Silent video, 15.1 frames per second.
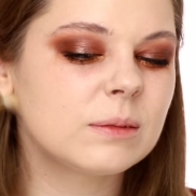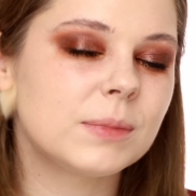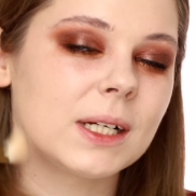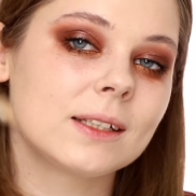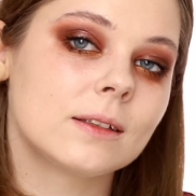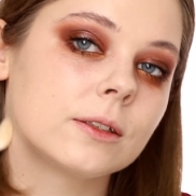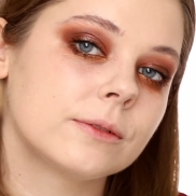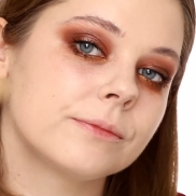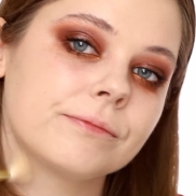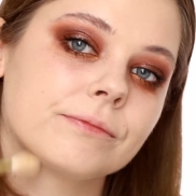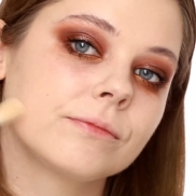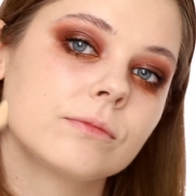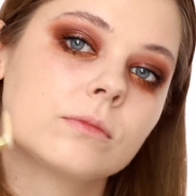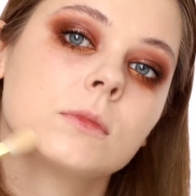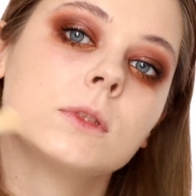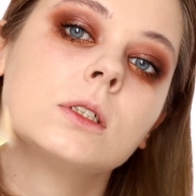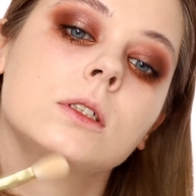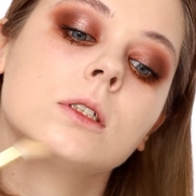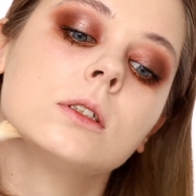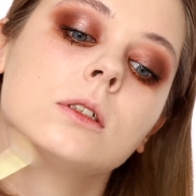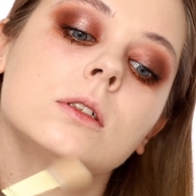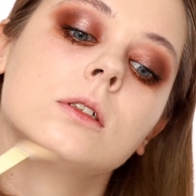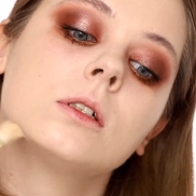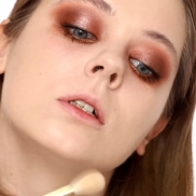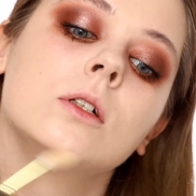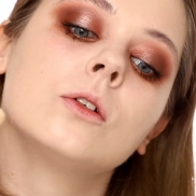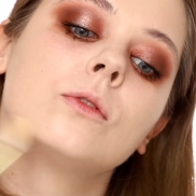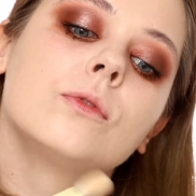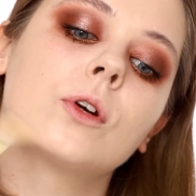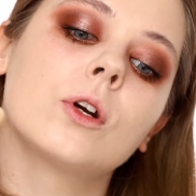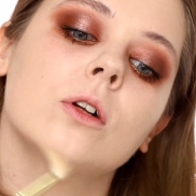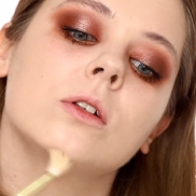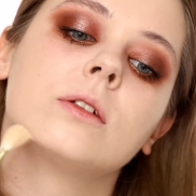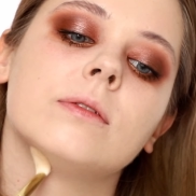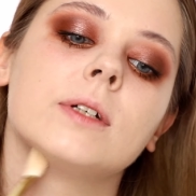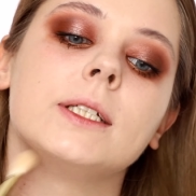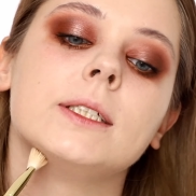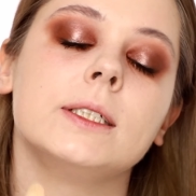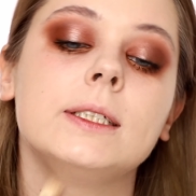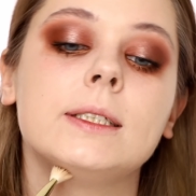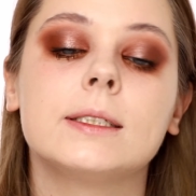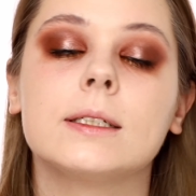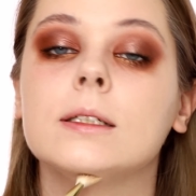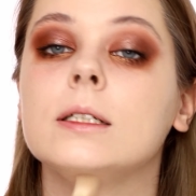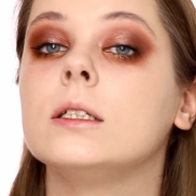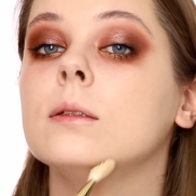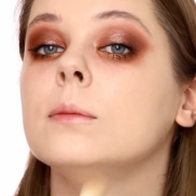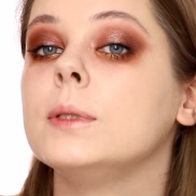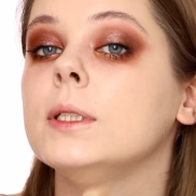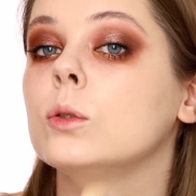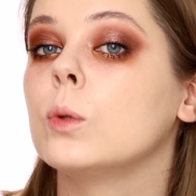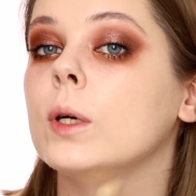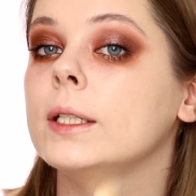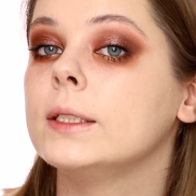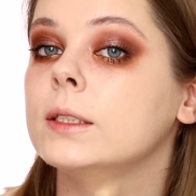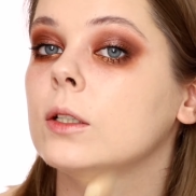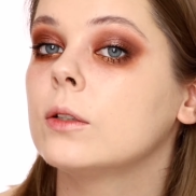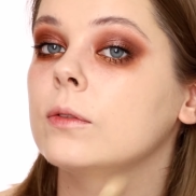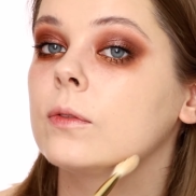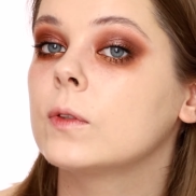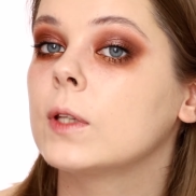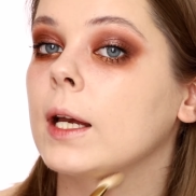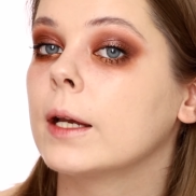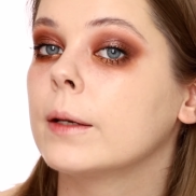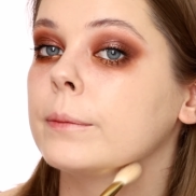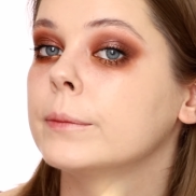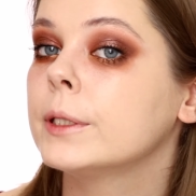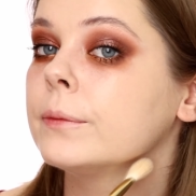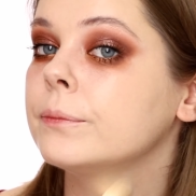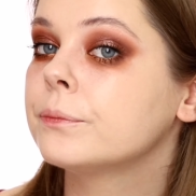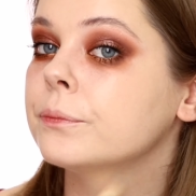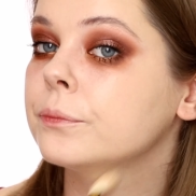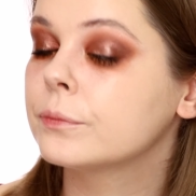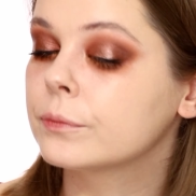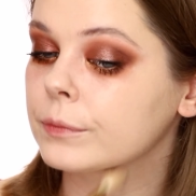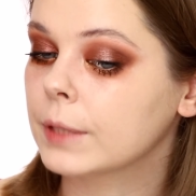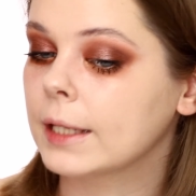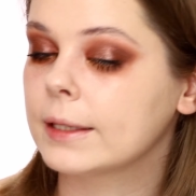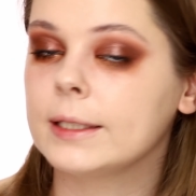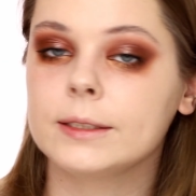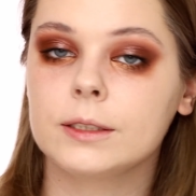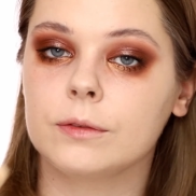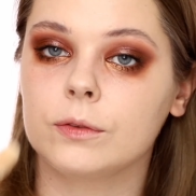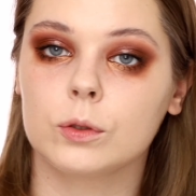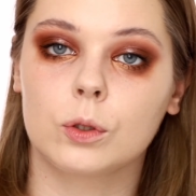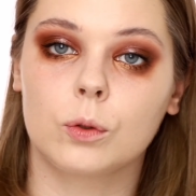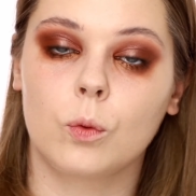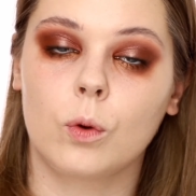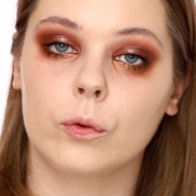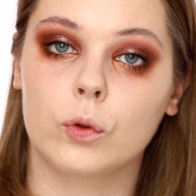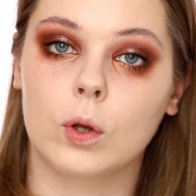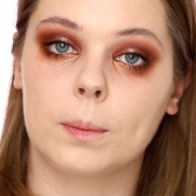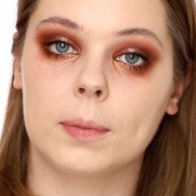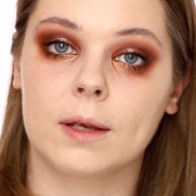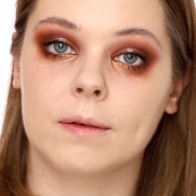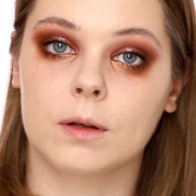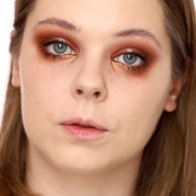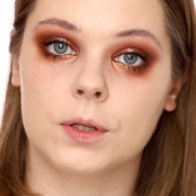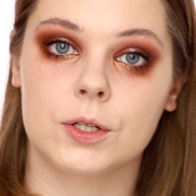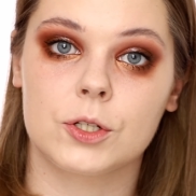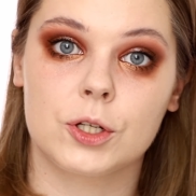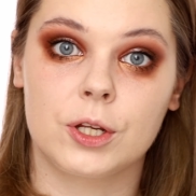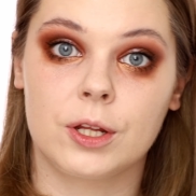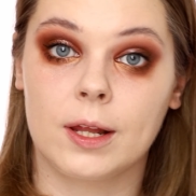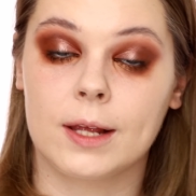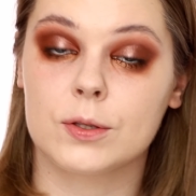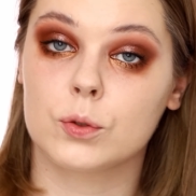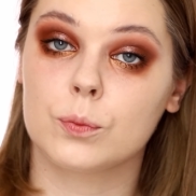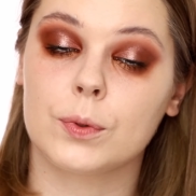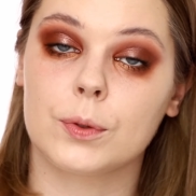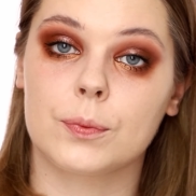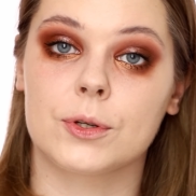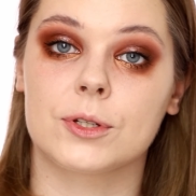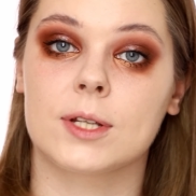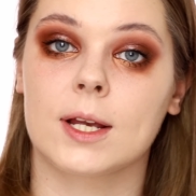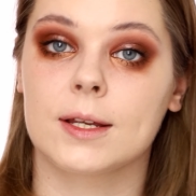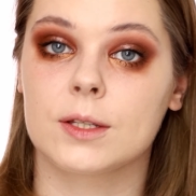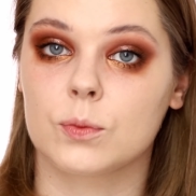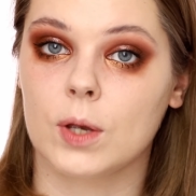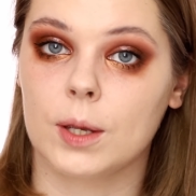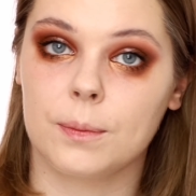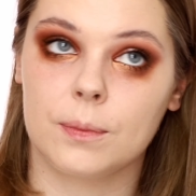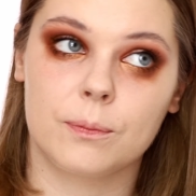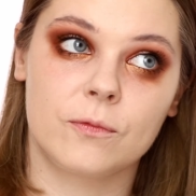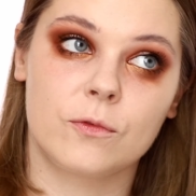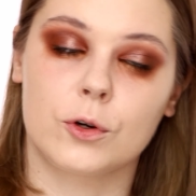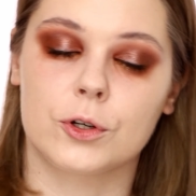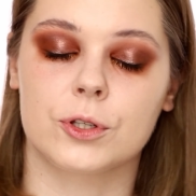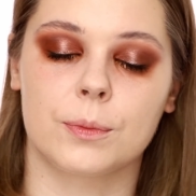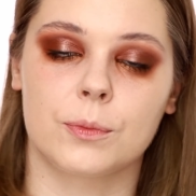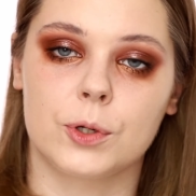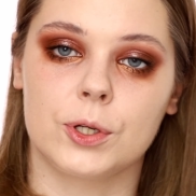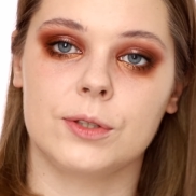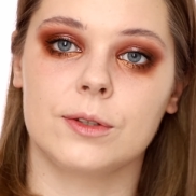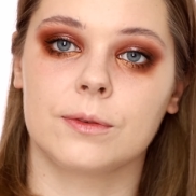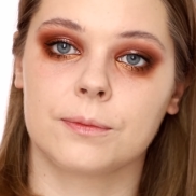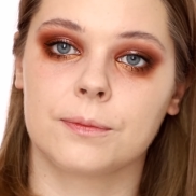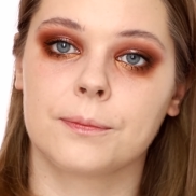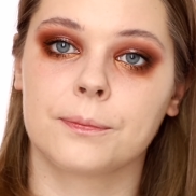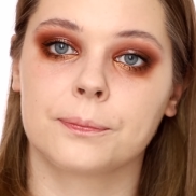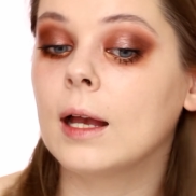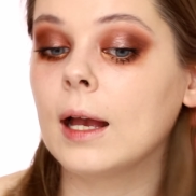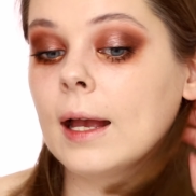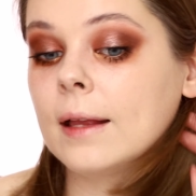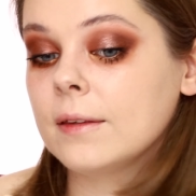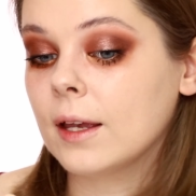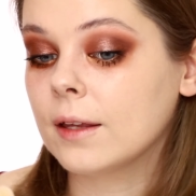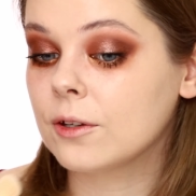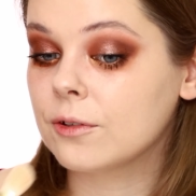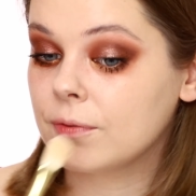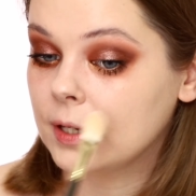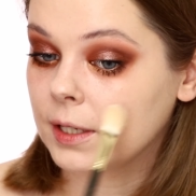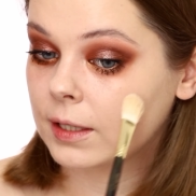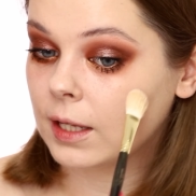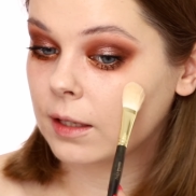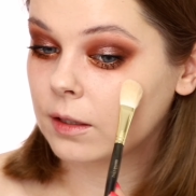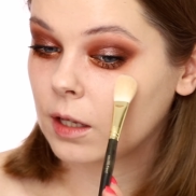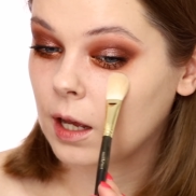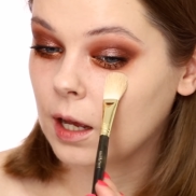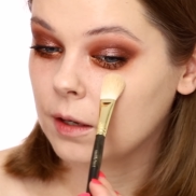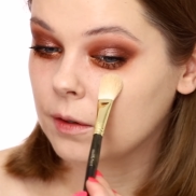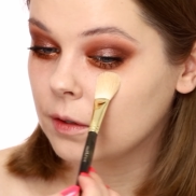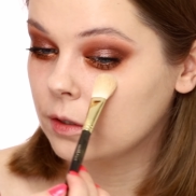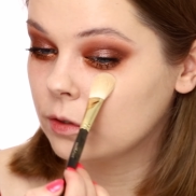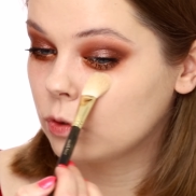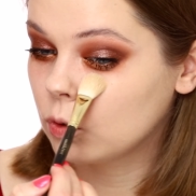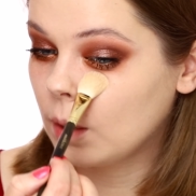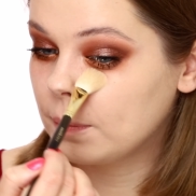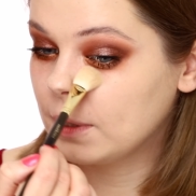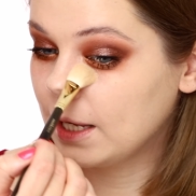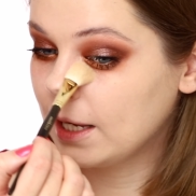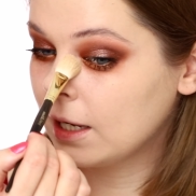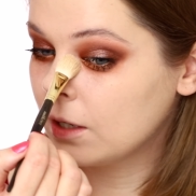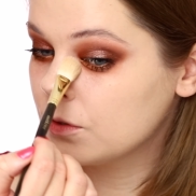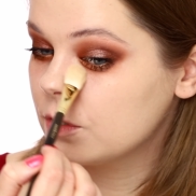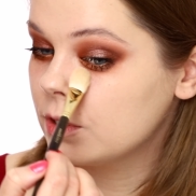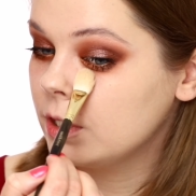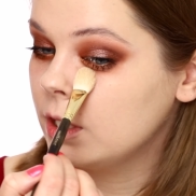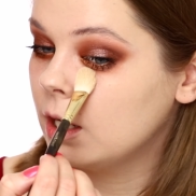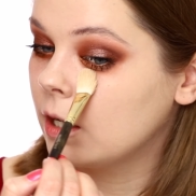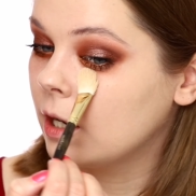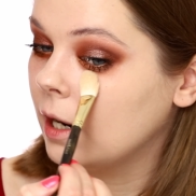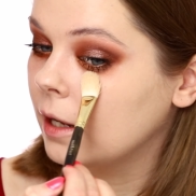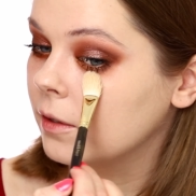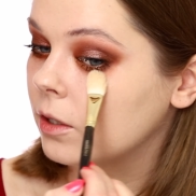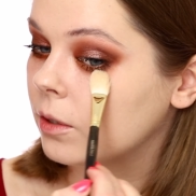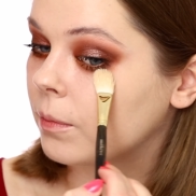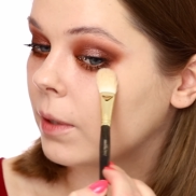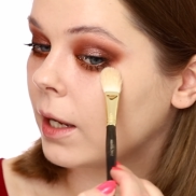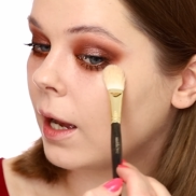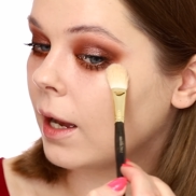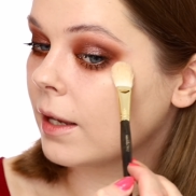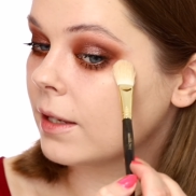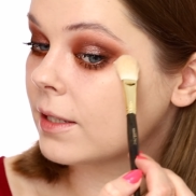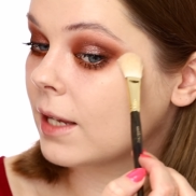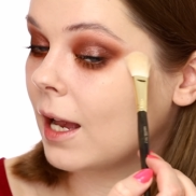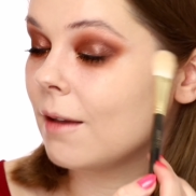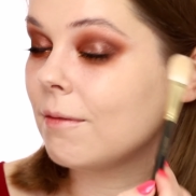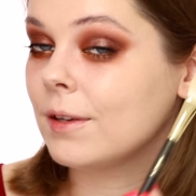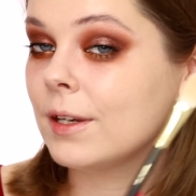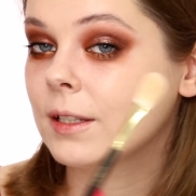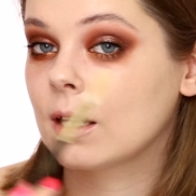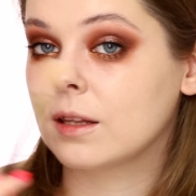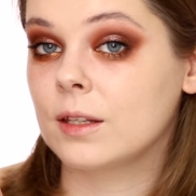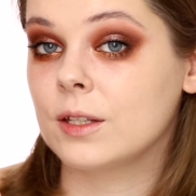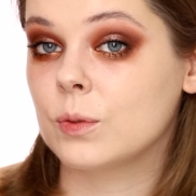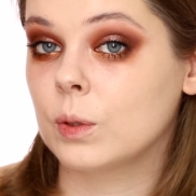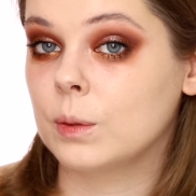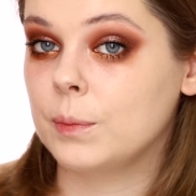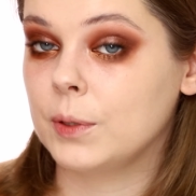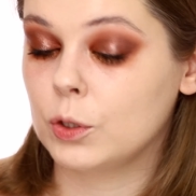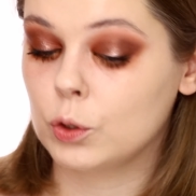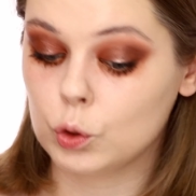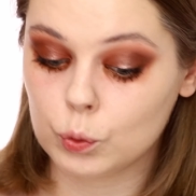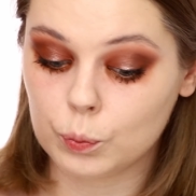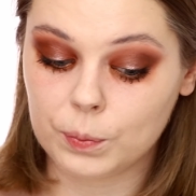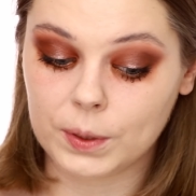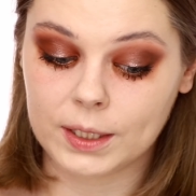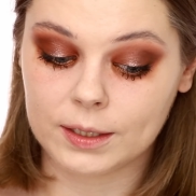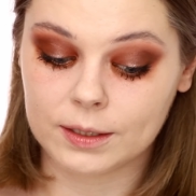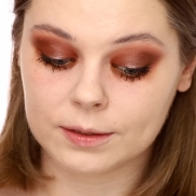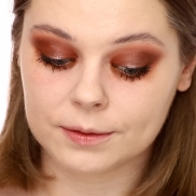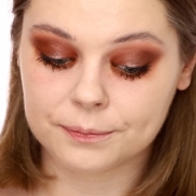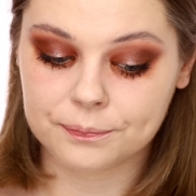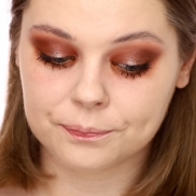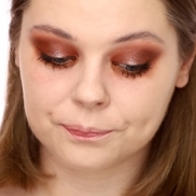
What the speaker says: But for all the face, it's a little bit waste of time. At least if you don't want to apply foundation in a super precise way for some reason. And the other thing, that to apply concealer under my eyes, I think that this will be too big.